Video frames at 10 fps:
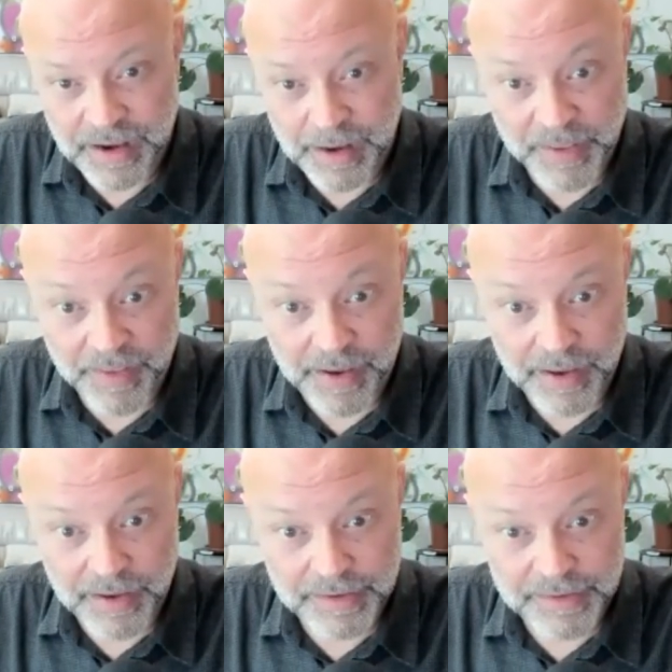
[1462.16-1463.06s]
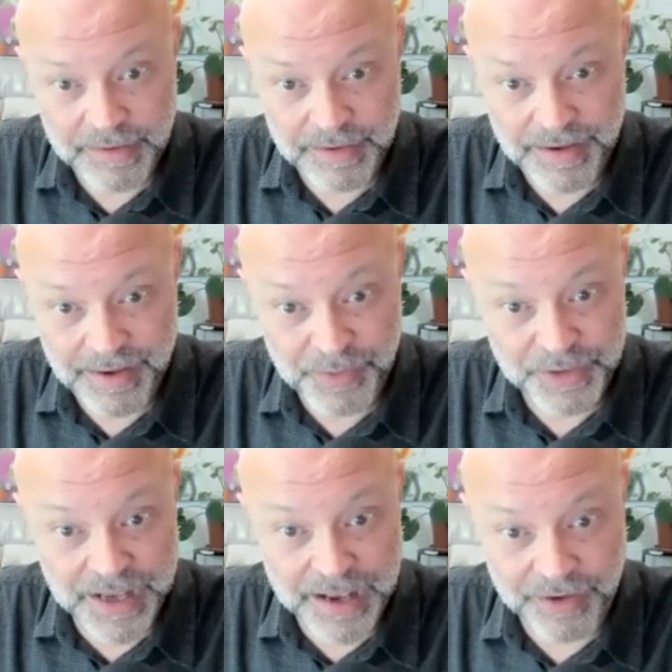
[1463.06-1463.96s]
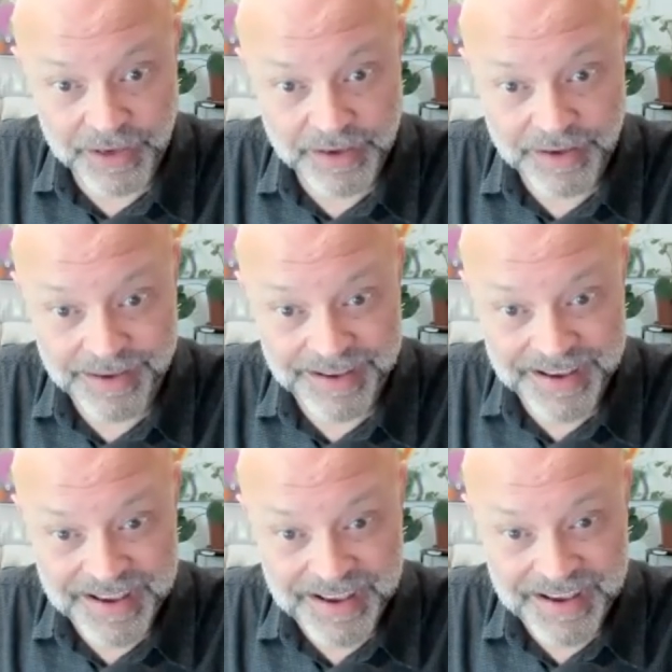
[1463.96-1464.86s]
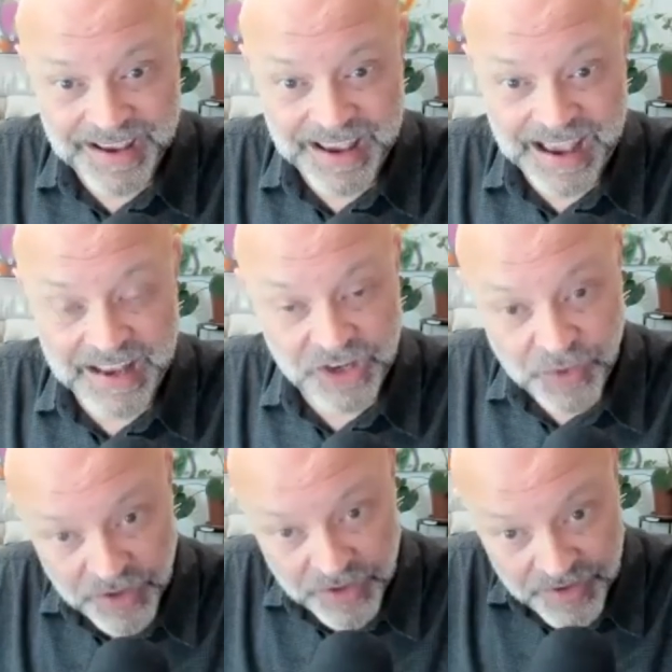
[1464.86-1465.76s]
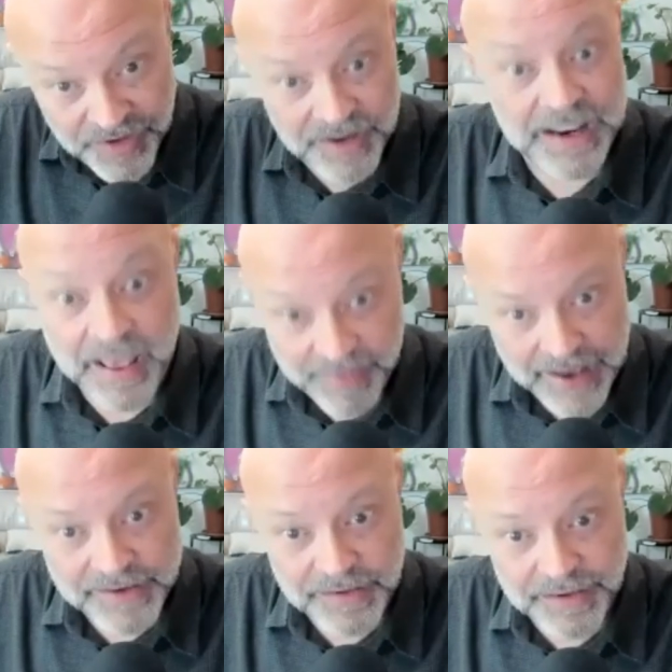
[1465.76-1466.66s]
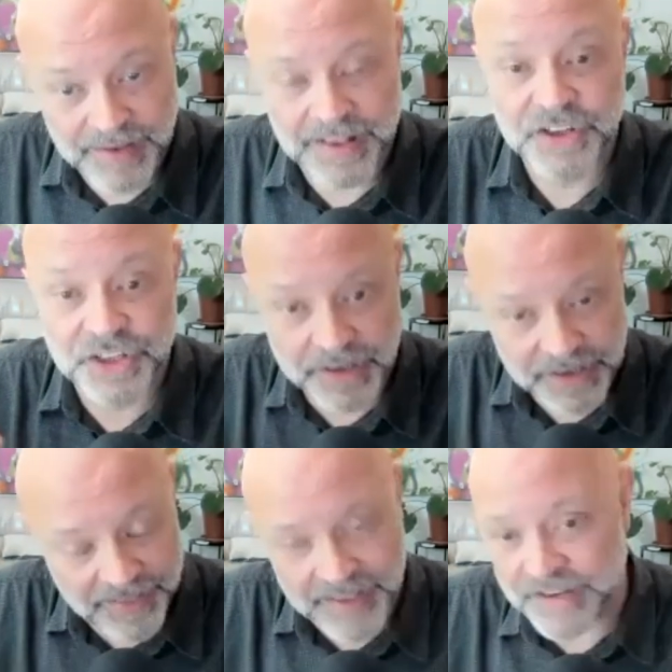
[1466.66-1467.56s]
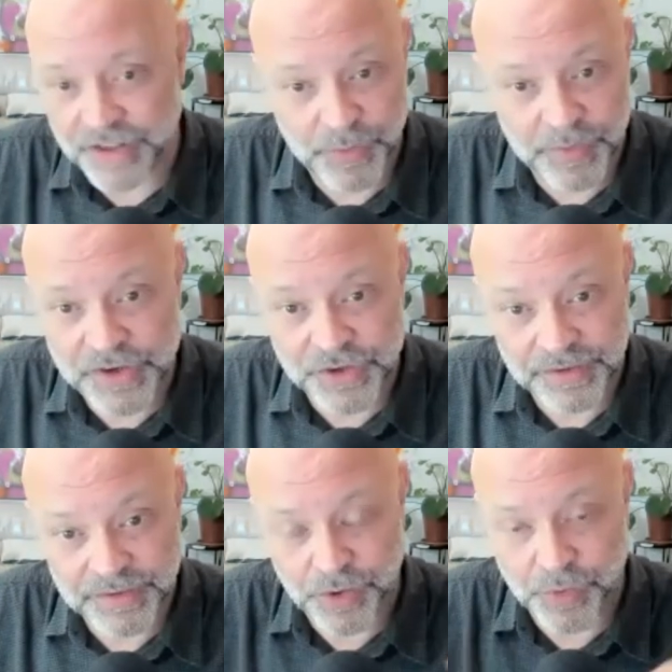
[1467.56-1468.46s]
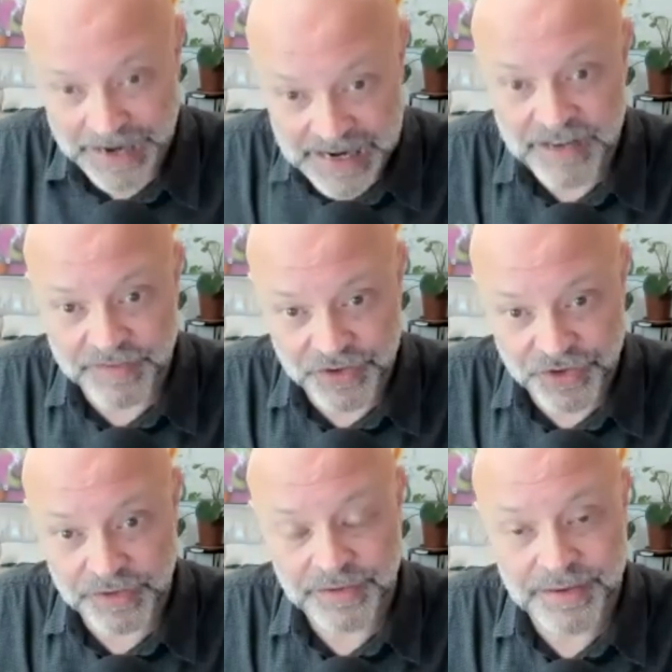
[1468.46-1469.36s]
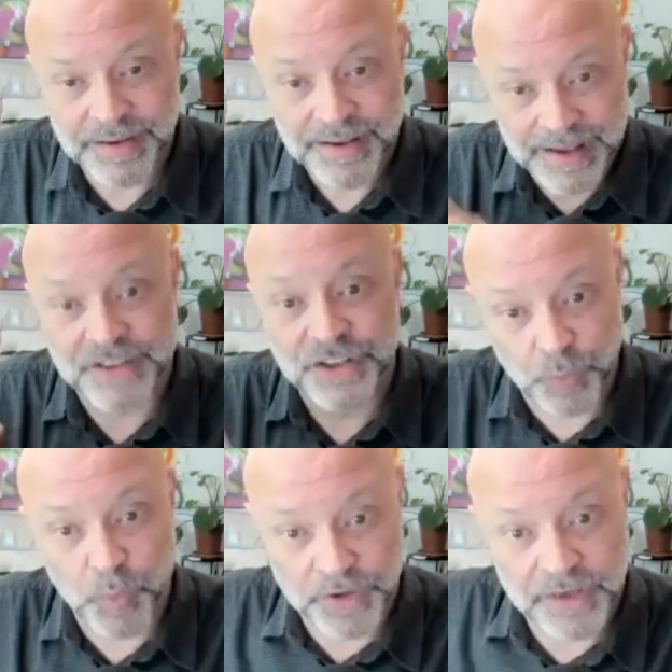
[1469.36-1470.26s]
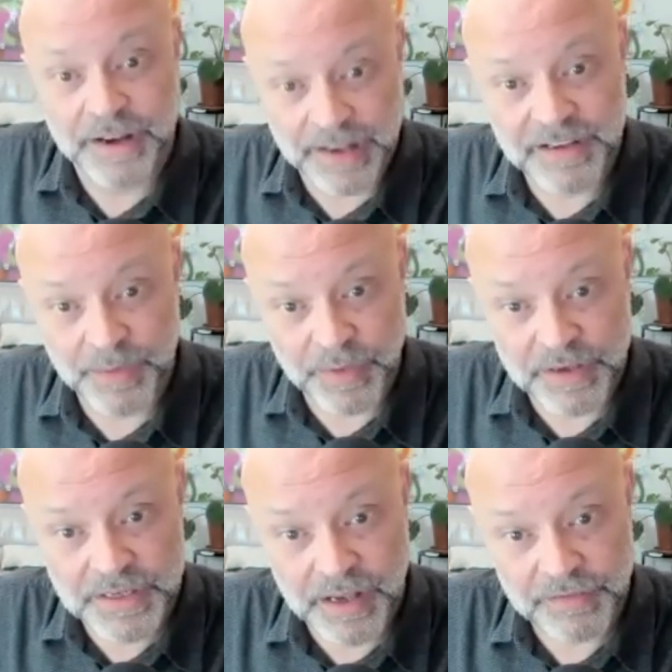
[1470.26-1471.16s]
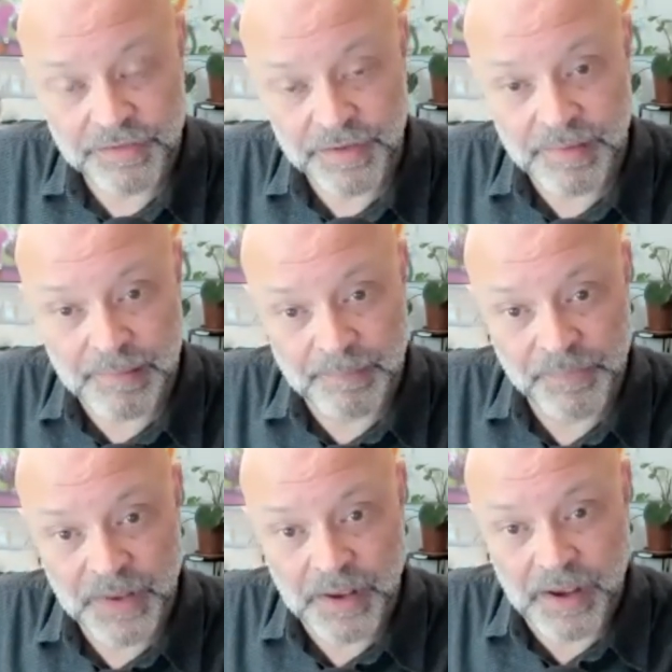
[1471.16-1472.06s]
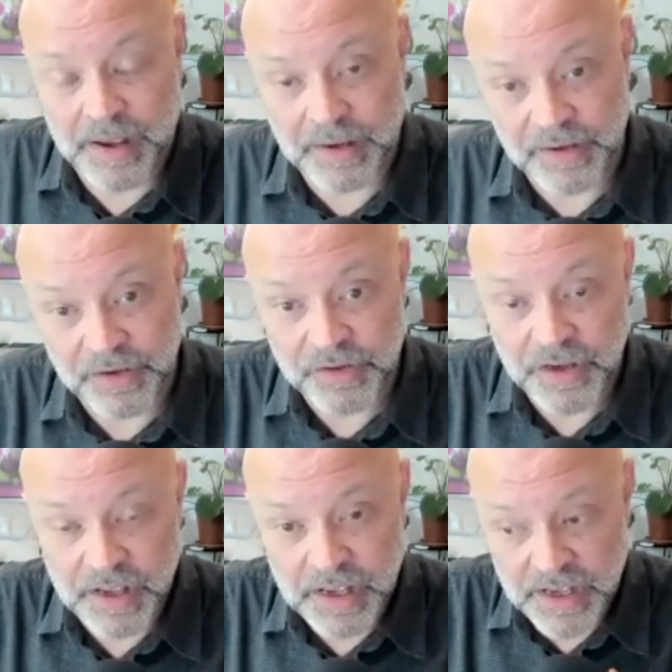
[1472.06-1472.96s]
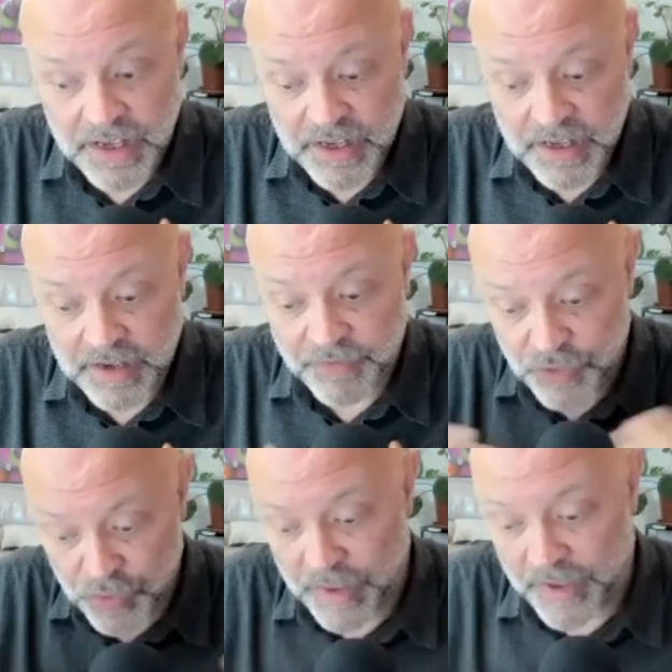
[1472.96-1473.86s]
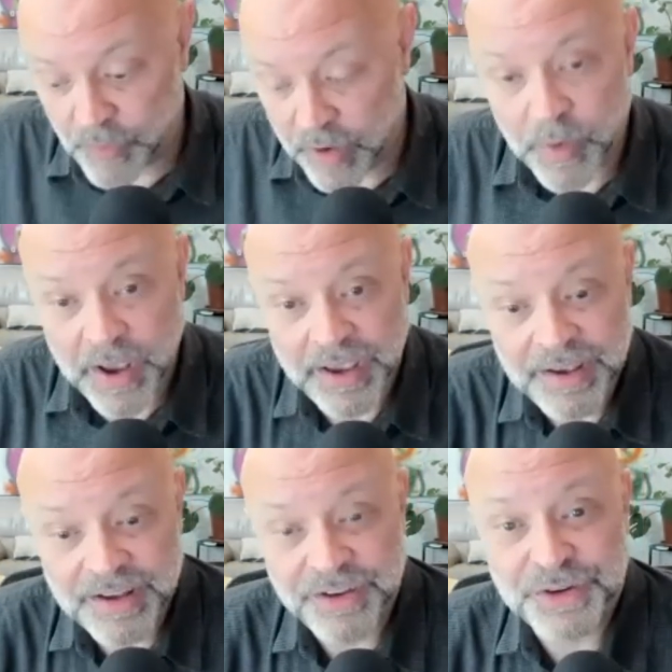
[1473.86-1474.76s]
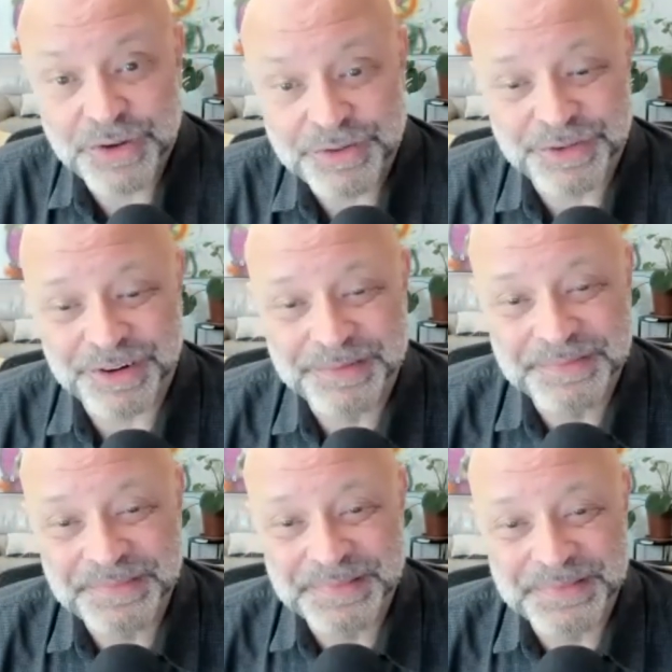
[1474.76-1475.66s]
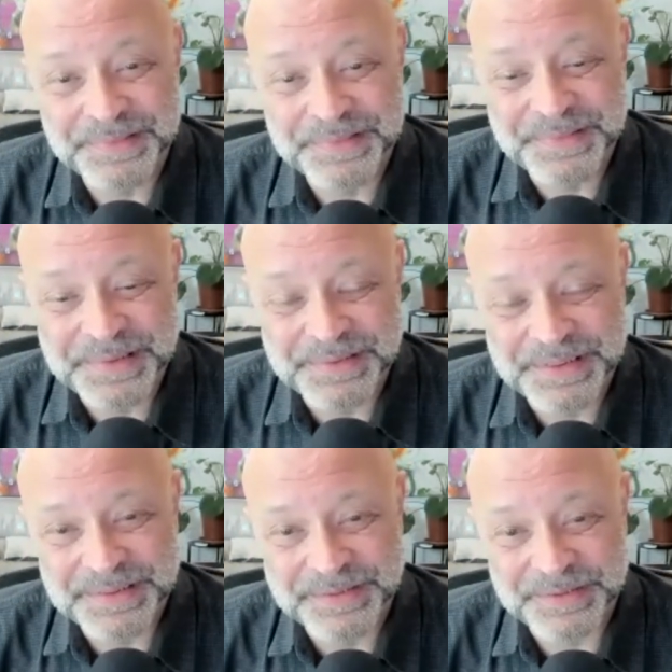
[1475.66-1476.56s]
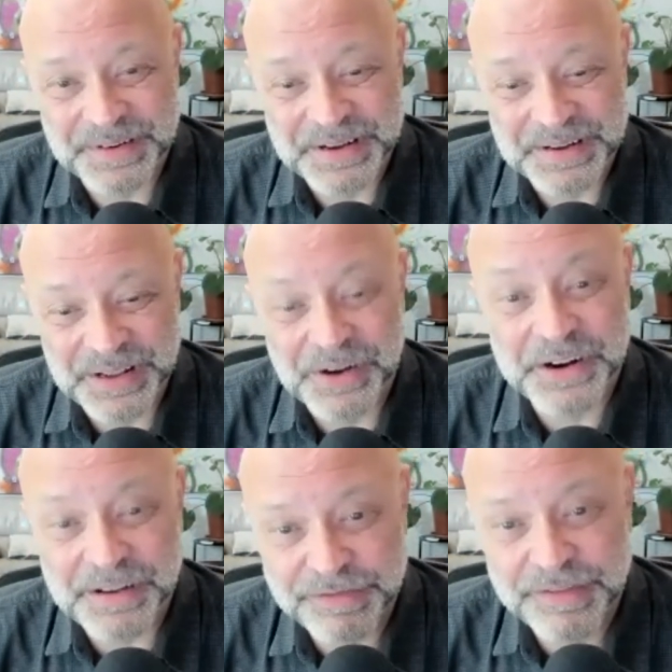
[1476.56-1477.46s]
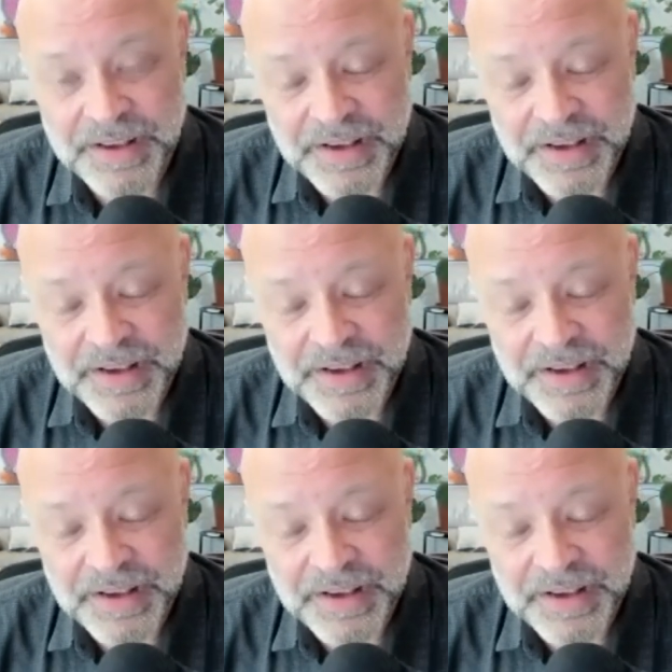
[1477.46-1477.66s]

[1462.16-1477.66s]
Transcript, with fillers: How about that? What's that like? And you can get that. And then suddenly there's the individual. You're an individual as the one connecting with itself. And if you do that in the right way and you do it for, for uh, long enough,